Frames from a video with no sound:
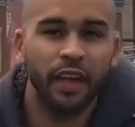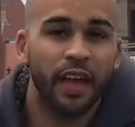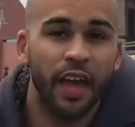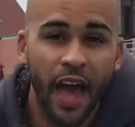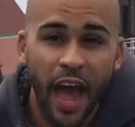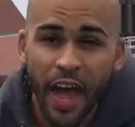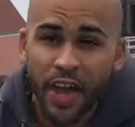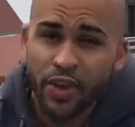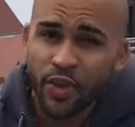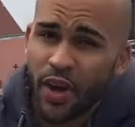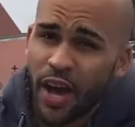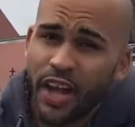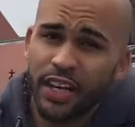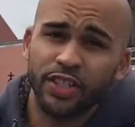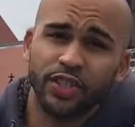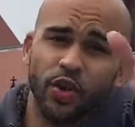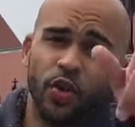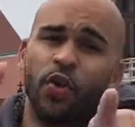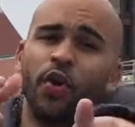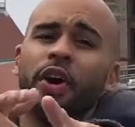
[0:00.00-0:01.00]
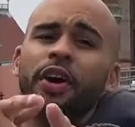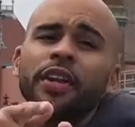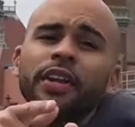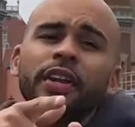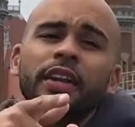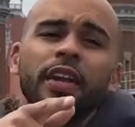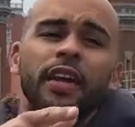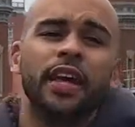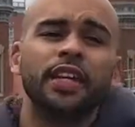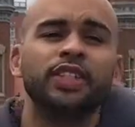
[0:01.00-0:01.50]
How you guys doing?
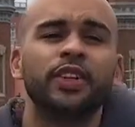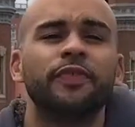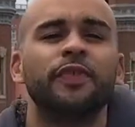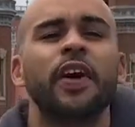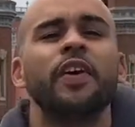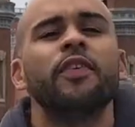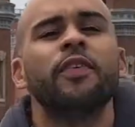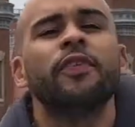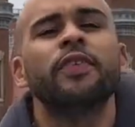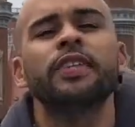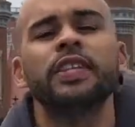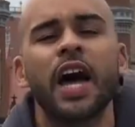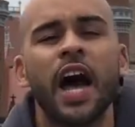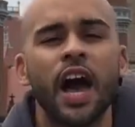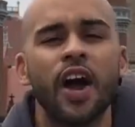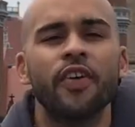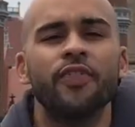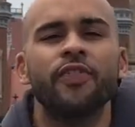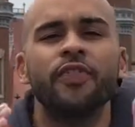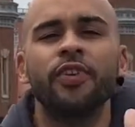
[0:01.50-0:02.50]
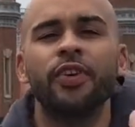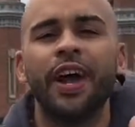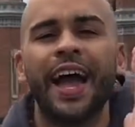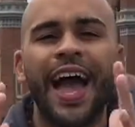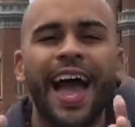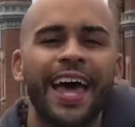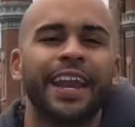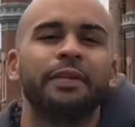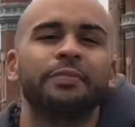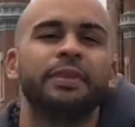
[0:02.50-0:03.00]
It's your favorite photographer,
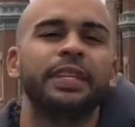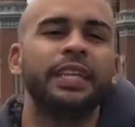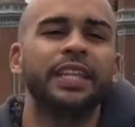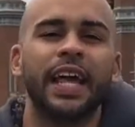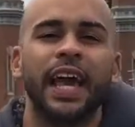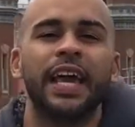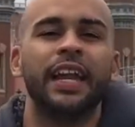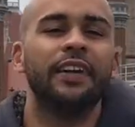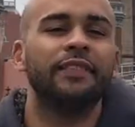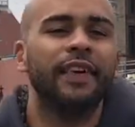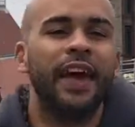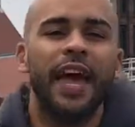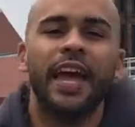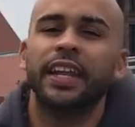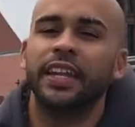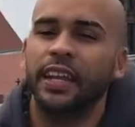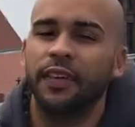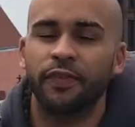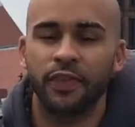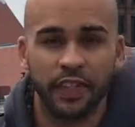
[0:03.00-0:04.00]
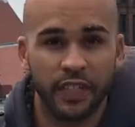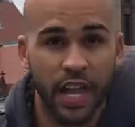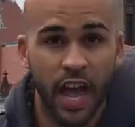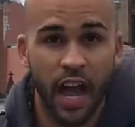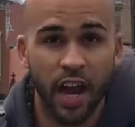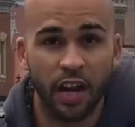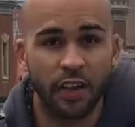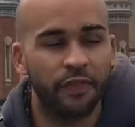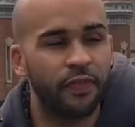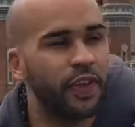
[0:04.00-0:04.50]
Adam D. Lane of AD
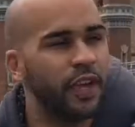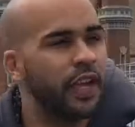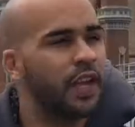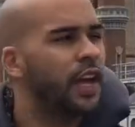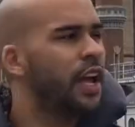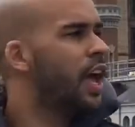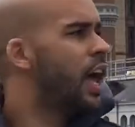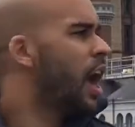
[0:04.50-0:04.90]
Photography.